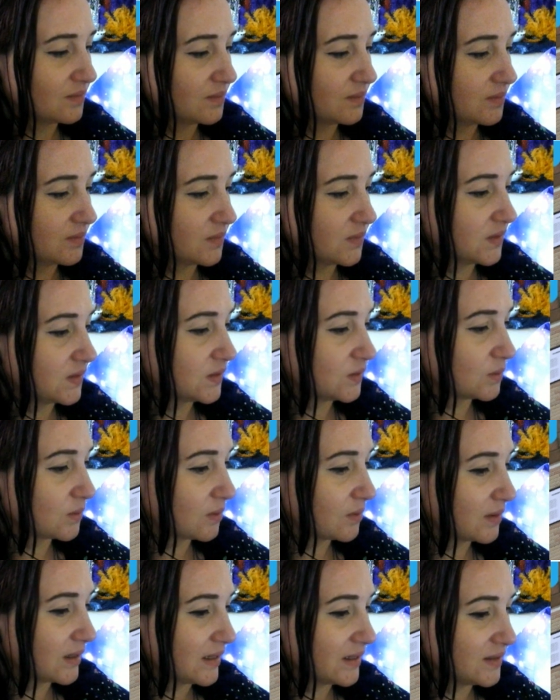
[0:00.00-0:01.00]
This is where we
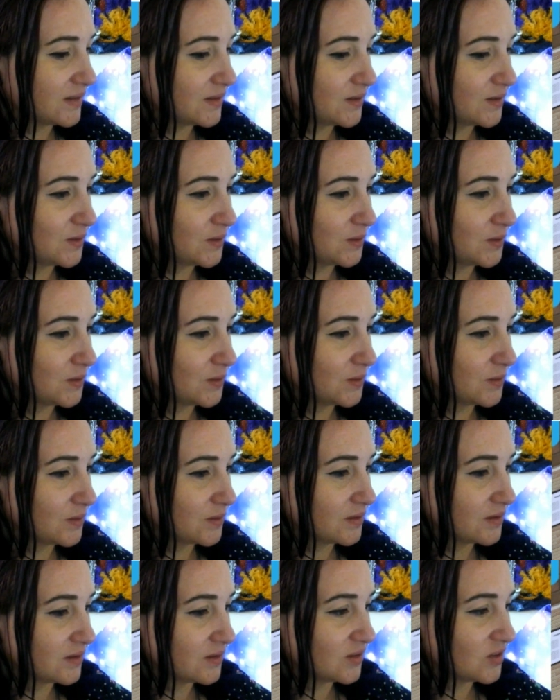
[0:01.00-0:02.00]
get to
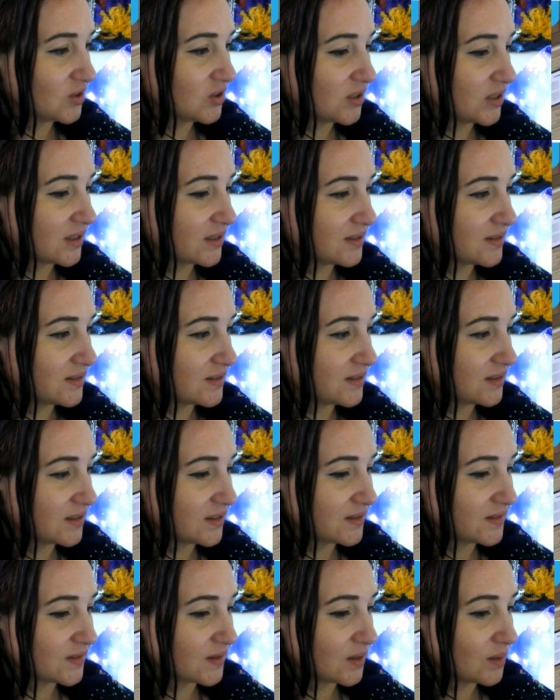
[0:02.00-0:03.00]
jazz things
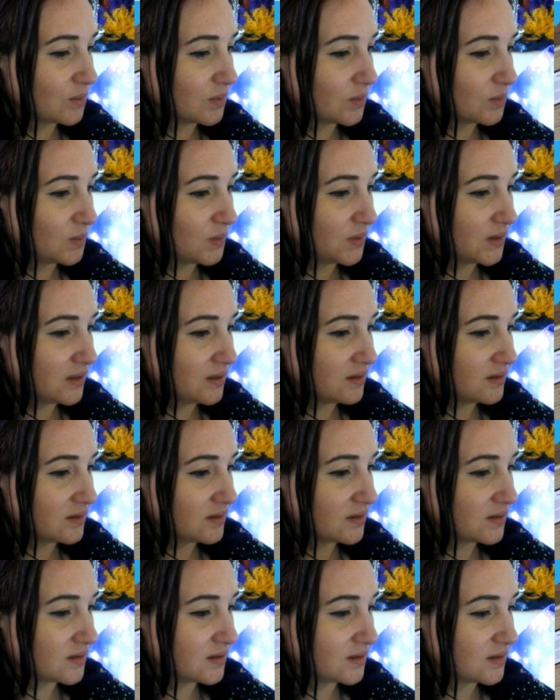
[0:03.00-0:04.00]
up a
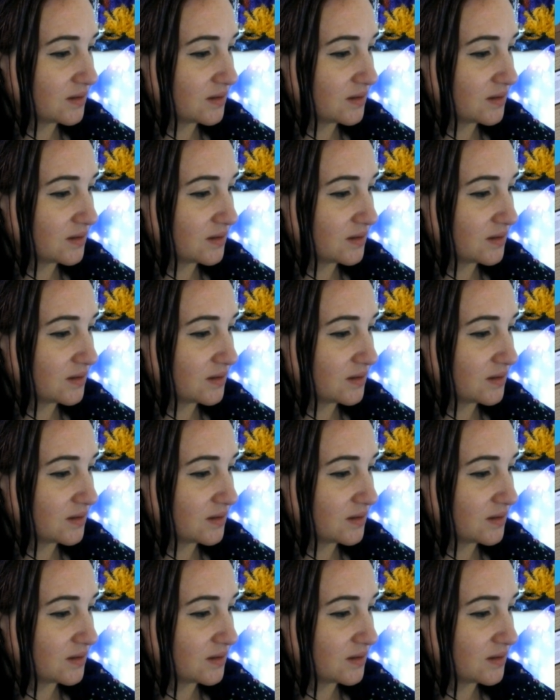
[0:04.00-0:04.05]
bit.